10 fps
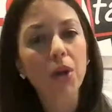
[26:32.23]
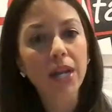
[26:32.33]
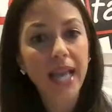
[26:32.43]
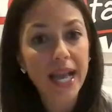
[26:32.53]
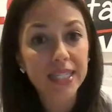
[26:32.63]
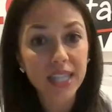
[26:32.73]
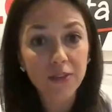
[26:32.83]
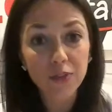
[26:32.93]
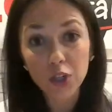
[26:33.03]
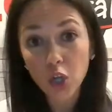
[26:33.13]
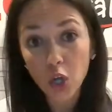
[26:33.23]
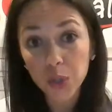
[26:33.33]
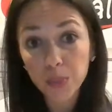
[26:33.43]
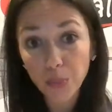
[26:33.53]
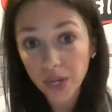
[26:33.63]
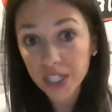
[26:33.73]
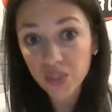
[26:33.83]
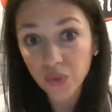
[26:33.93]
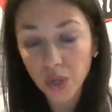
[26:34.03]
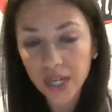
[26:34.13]
Park has a foot called the
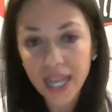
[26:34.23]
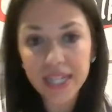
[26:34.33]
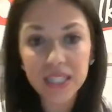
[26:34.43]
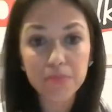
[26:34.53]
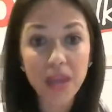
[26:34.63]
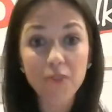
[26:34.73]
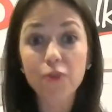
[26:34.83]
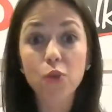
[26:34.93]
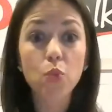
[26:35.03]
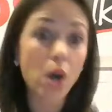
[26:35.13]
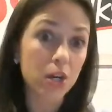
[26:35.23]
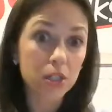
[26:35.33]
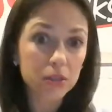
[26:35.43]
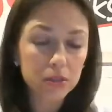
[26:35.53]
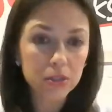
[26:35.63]
Breeze Foot and it's meant for water.